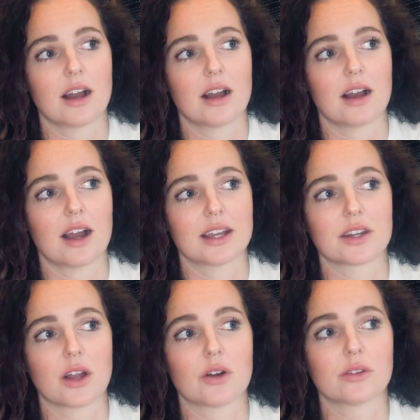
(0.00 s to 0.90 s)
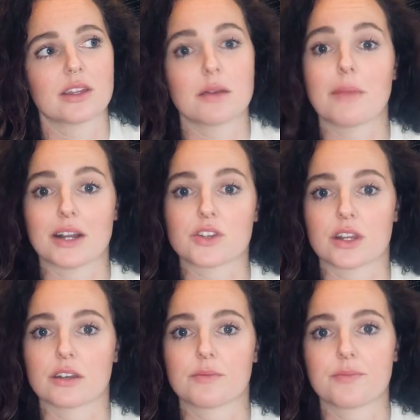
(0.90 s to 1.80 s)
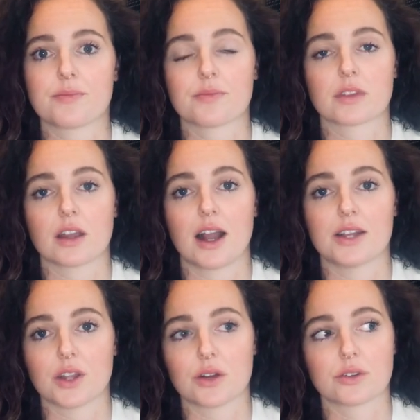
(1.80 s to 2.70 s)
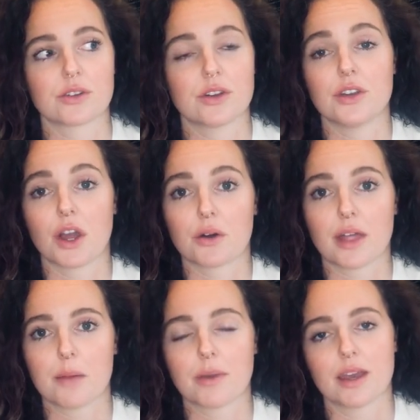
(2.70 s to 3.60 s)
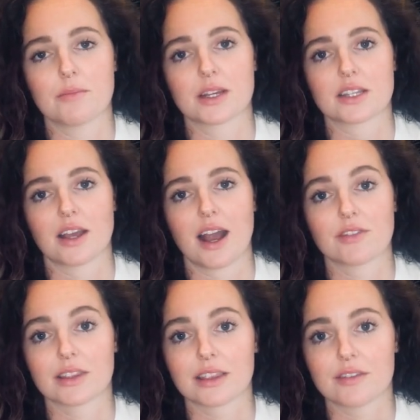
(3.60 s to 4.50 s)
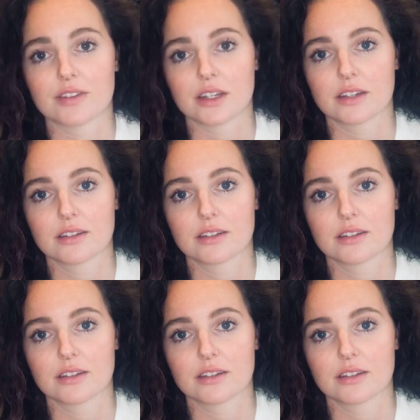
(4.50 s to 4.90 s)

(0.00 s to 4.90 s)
I can only imagine. I don't know that pain because I haven't lived it.